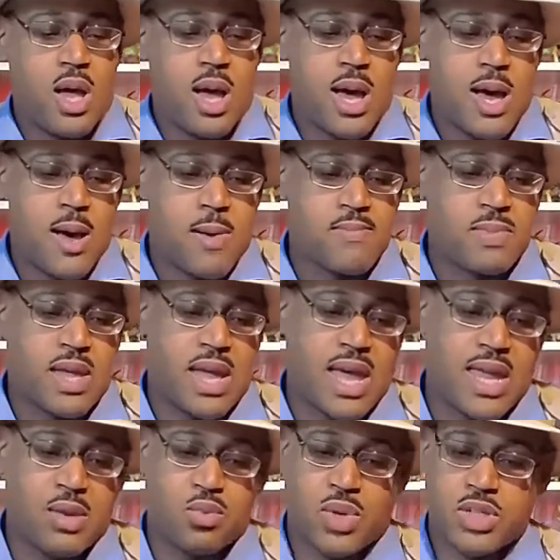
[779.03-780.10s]
Um, the
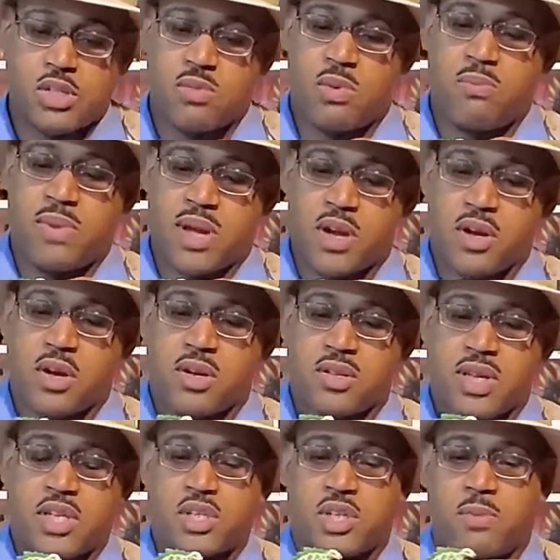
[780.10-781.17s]
head was a bit bigger
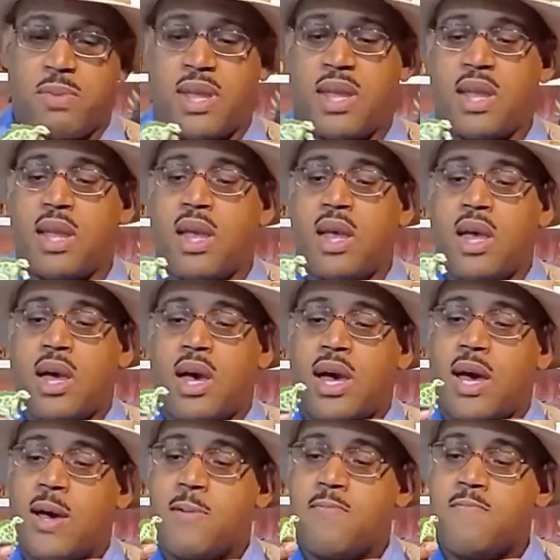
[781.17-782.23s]
than it should be.
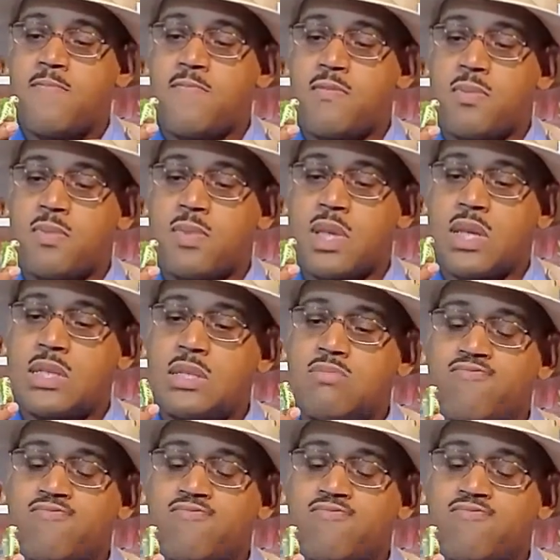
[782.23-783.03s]
Um, the